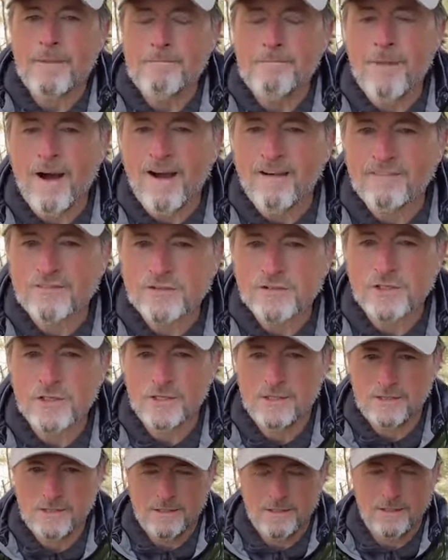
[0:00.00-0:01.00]
muffs.
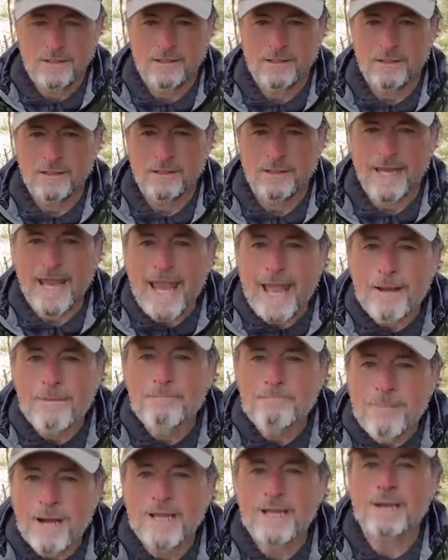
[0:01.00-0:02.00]
Yeah,
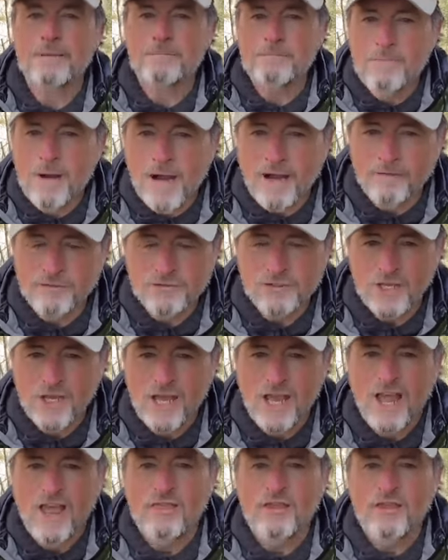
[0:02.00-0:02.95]
mutt muffs.